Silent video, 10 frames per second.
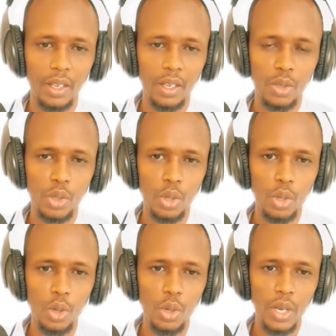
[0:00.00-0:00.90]

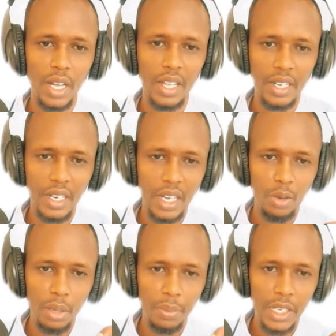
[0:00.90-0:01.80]
So, and I
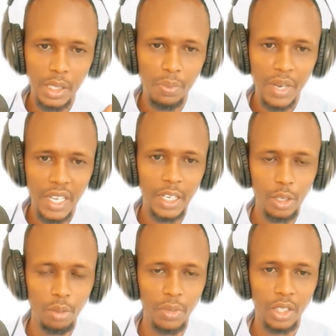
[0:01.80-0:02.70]
will base my
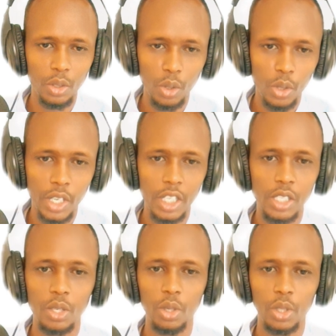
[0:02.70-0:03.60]
argument on the
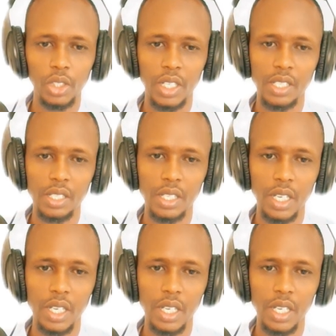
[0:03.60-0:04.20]
disclosures.